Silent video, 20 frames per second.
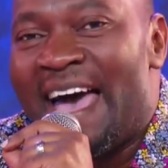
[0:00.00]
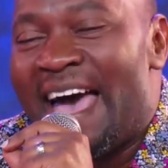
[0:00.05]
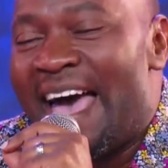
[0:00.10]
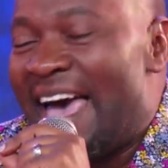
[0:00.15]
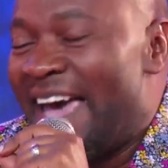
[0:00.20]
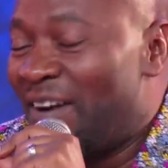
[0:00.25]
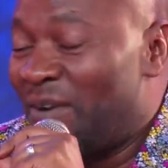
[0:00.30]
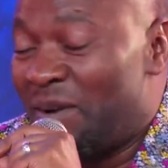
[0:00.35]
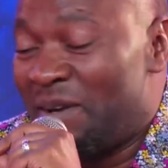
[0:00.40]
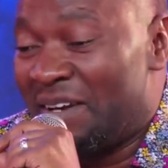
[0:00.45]

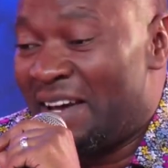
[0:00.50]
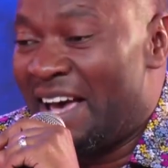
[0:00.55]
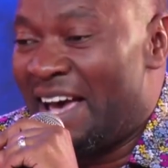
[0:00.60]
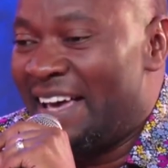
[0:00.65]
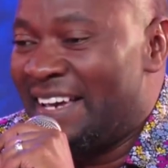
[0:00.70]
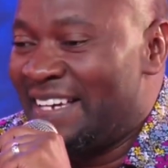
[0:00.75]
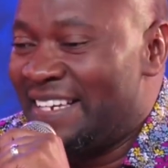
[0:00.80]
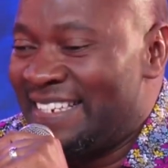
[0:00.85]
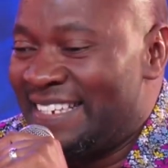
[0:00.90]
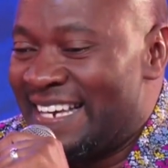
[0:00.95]
I
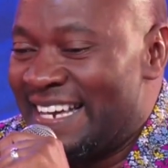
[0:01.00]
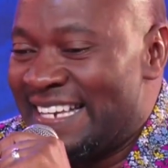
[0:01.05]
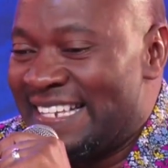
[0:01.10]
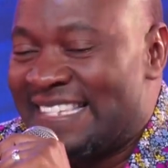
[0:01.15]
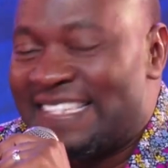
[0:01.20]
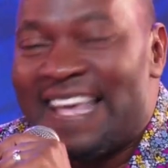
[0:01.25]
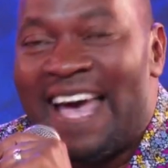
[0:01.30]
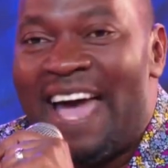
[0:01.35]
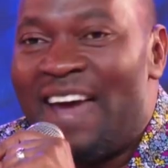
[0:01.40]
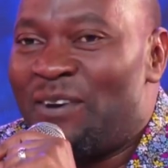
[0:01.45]

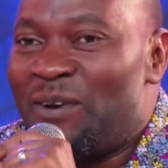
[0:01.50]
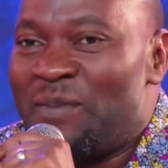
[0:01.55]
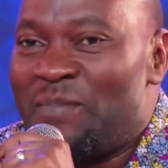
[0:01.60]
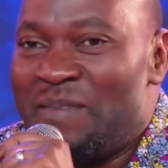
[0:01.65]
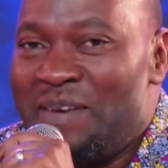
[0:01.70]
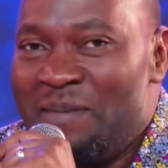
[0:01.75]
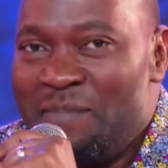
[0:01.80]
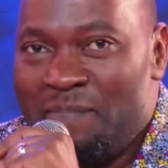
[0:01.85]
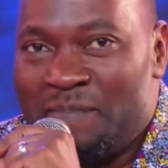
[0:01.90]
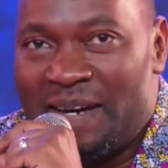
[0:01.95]

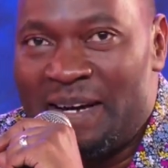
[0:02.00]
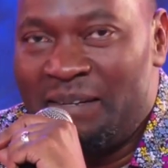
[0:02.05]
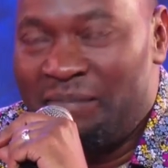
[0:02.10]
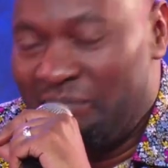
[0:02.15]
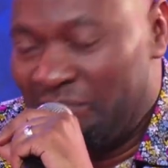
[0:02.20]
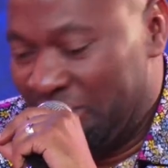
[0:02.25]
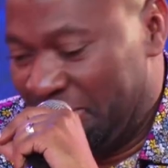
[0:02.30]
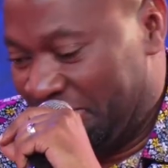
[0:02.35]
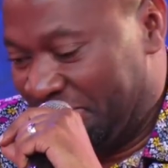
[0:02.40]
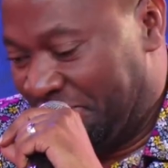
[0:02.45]
remember
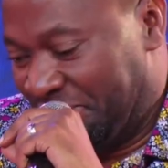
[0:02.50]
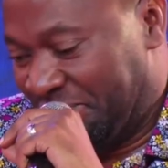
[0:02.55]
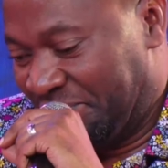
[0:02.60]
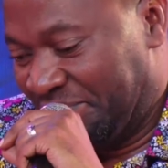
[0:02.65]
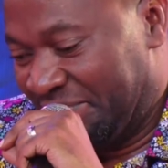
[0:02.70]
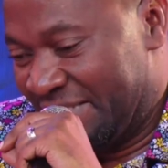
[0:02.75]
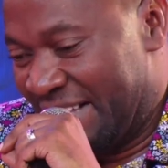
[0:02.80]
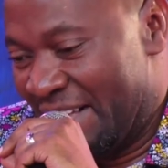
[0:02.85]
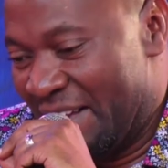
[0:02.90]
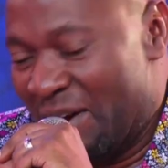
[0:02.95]

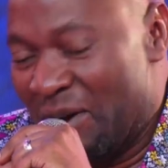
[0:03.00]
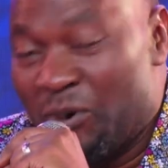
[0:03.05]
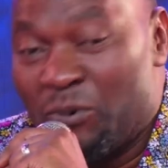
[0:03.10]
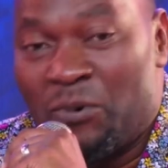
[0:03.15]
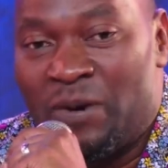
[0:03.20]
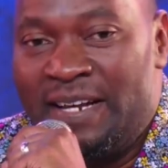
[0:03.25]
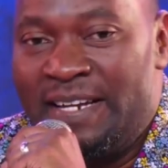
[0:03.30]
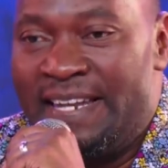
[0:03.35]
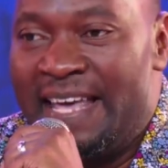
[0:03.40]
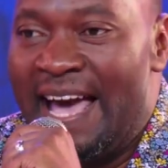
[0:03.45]

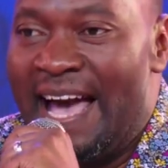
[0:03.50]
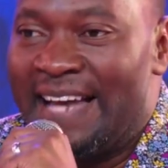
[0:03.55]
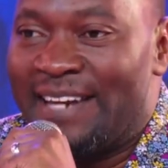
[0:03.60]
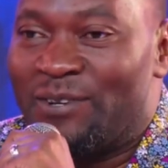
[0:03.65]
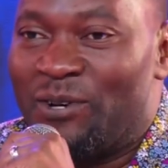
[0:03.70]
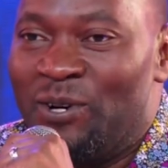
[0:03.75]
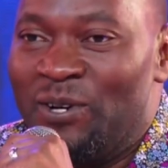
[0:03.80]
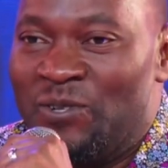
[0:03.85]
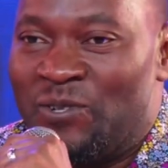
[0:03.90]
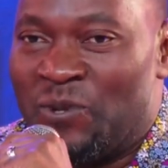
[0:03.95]
one day I'd
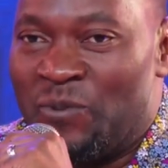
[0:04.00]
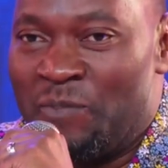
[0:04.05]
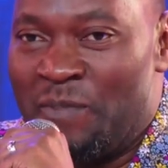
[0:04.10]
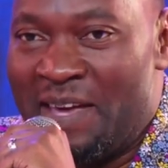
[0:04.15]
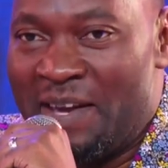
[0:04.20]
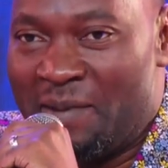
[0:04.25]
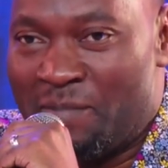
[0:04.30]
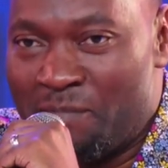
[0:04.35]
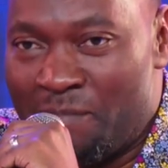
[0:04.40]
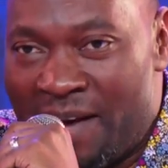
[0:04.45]
gone to
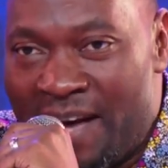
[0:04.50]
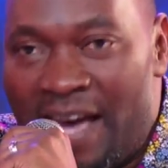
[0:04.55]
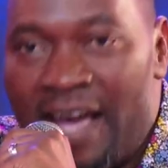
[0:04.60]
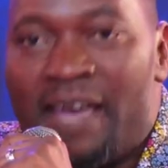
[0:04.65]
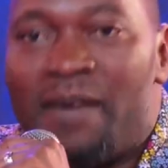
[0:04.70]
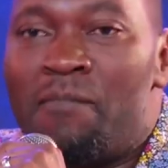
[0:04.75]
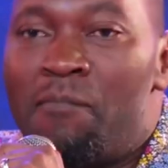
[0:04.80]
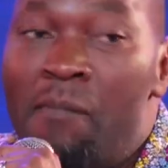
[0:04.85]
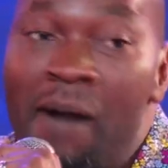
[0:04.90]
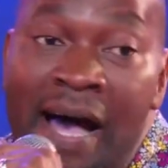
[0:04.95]
make
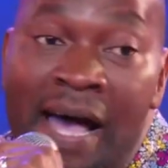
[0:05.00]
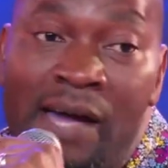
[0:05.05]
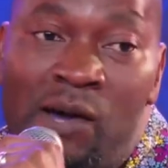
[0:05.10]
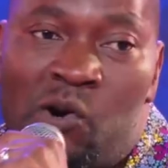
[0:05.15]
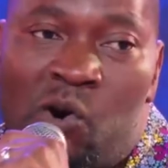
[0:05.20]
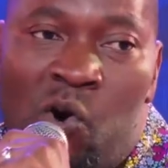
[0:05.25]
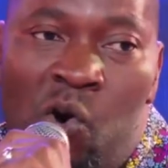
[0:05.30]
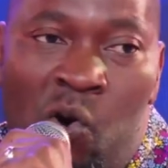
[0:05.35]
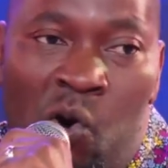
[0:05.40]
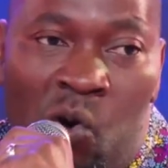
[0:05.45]
my
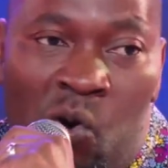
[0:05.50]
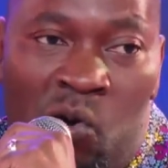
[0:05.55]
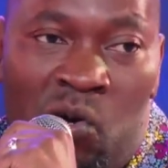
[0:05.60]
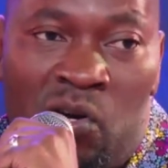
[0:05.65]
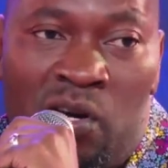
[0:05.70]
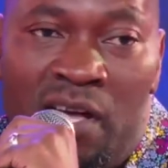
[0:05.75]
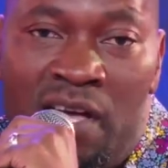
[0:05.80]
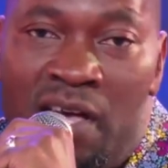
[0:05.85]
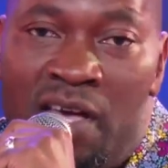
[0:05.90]
call.